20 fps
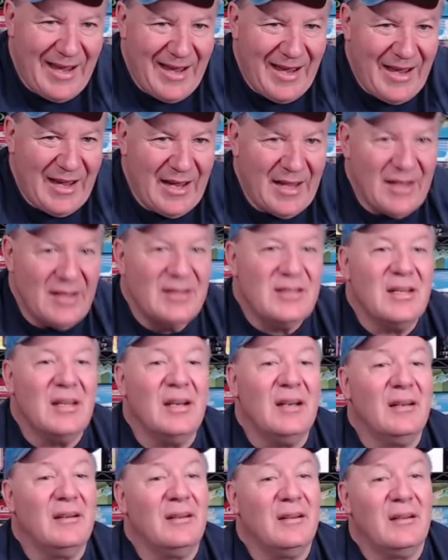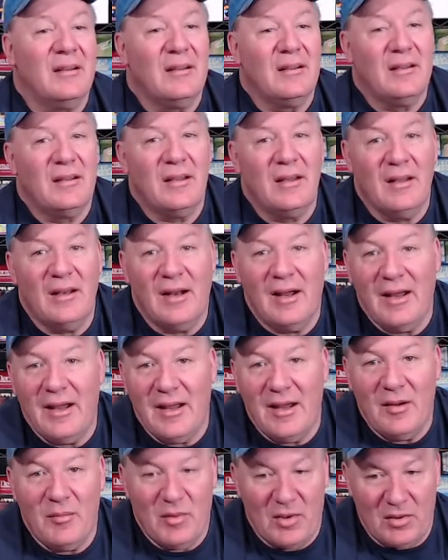age, and and I
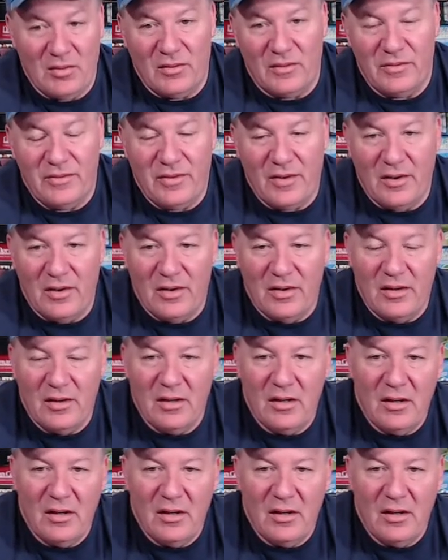am an old fart,